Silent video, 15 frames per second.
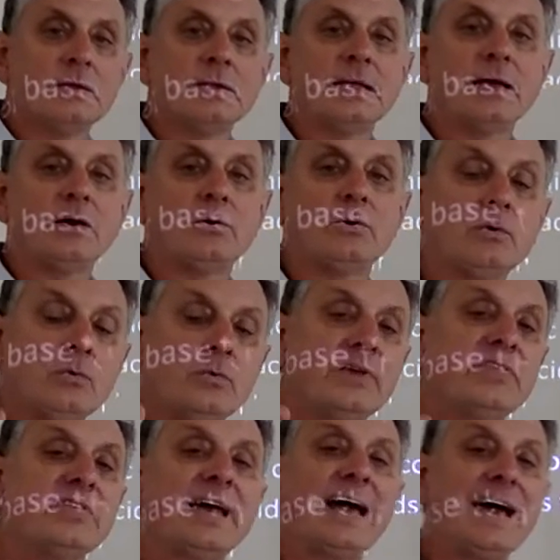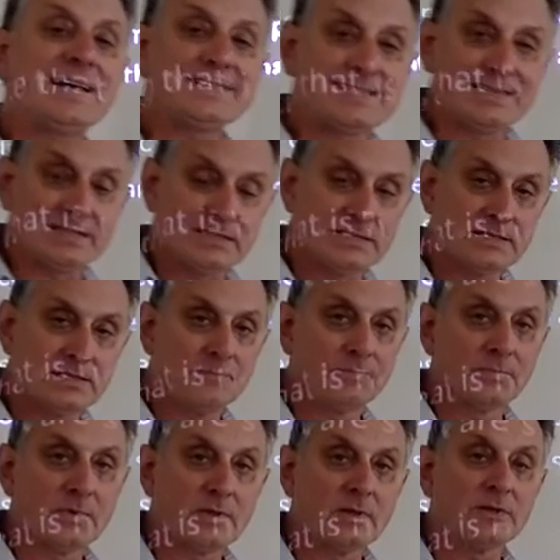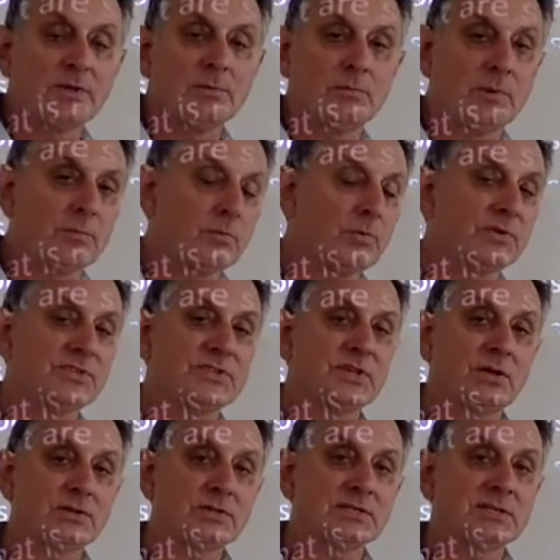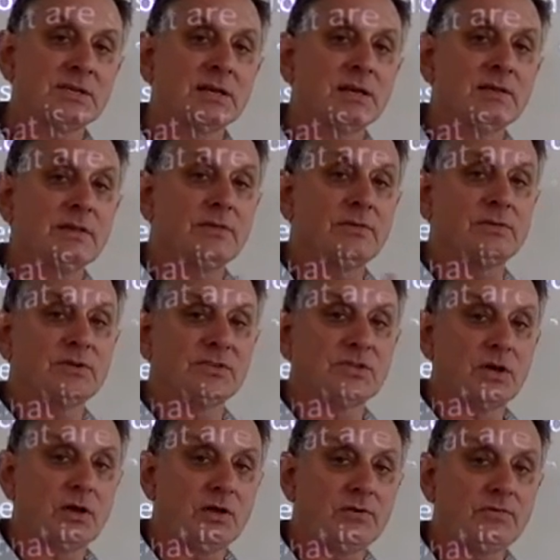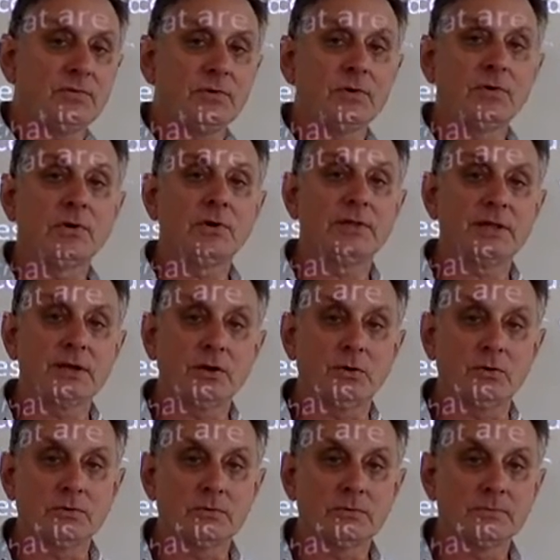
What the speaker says: Now, with acids, remember with salts, they either dissolve or they don't.